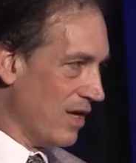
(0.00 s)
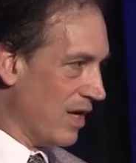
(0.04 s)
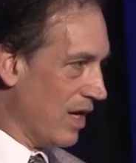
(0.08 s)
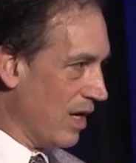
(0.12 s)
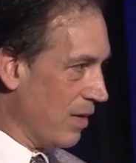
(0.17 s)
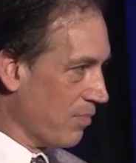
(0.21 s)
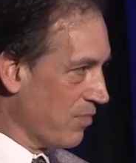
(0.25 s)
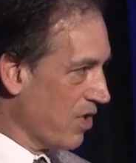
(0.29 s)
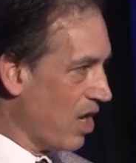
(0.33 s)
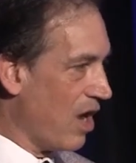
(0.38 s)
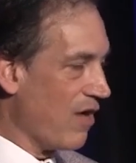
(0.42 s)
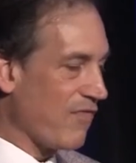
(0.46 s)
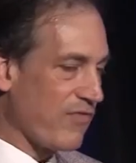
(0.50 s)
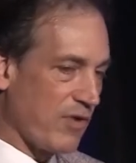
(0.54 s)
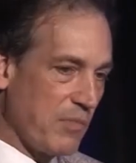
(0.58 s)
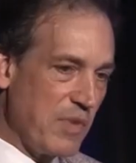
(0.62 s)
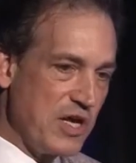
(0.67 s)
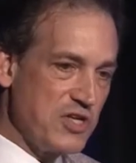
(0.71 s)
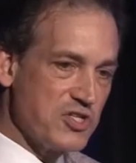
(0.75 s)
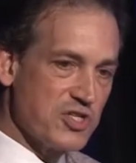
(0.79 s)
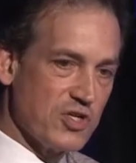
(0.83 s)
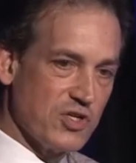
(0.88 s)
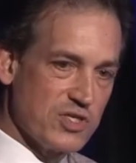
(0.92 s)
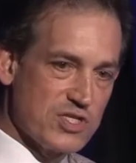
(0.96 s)
um,
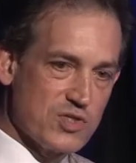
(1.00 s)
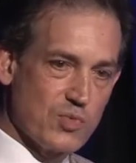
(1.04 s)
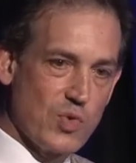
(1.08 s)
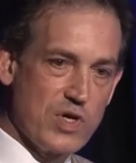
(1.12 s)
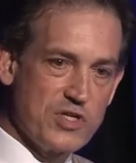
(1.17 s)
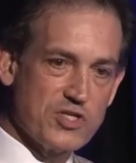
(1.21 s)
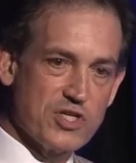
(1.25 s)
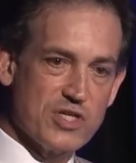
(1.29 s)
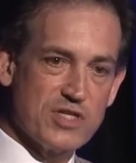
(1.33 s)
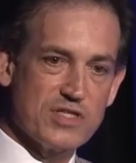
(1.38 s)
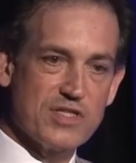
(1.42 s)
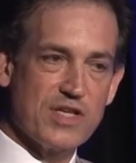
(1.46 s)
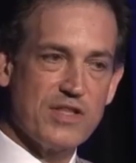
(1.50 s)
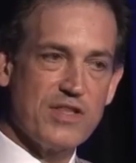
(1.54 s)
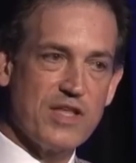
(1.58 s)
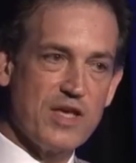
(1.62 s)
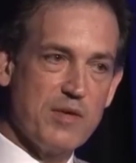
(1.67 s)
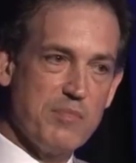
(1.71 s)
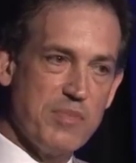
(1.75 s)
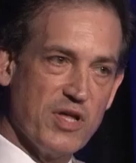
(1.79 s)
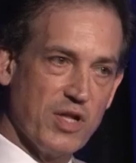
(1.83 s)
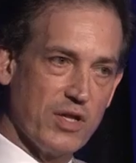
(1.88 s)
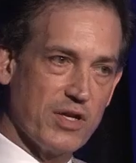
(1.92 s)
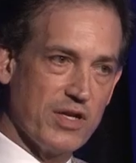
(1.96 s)
conformational switches and the
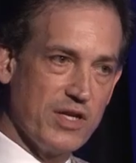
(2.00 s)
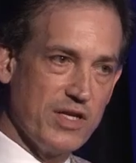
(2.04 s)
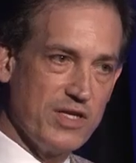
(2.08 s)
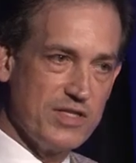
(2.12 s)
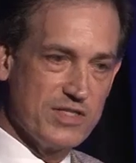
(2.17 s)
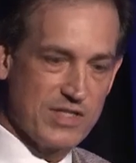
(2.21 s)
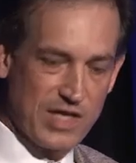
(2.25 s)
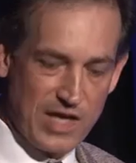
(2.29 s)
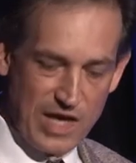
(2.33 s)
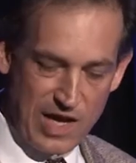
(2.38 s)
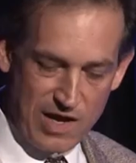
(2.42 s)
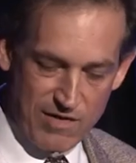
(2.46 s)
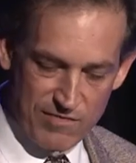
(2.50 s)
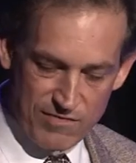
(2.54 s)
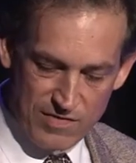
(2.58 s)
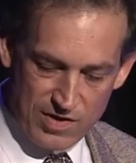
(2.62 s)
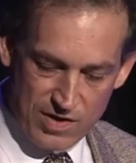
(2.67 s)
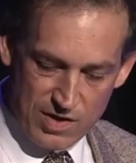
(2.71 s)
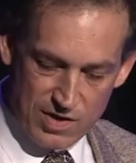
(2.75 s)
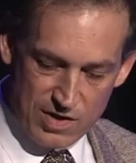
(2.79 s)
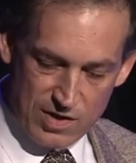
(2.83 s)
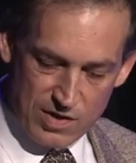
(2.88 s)
ability to have